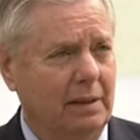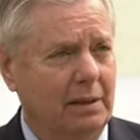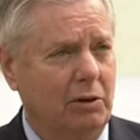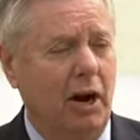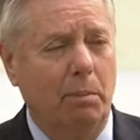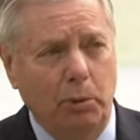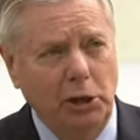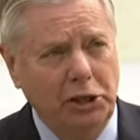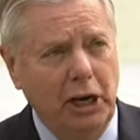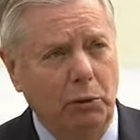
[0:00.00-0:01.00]
So I
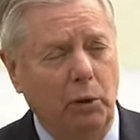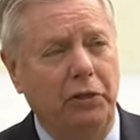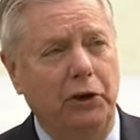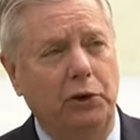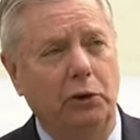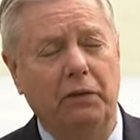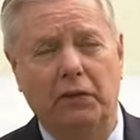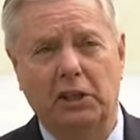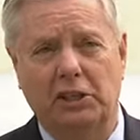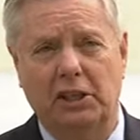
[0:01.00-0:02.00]
appreciate what they're doing for
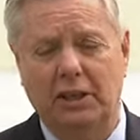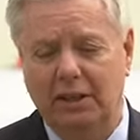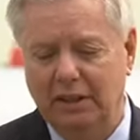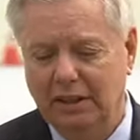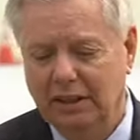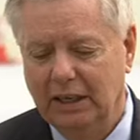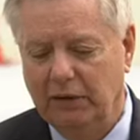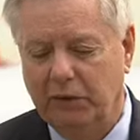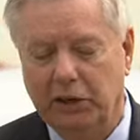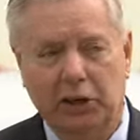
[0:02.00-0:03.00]
the Senate and
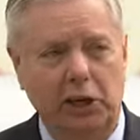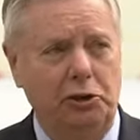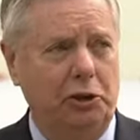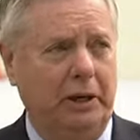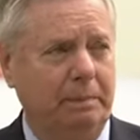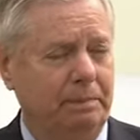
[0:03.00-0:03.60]
for the country.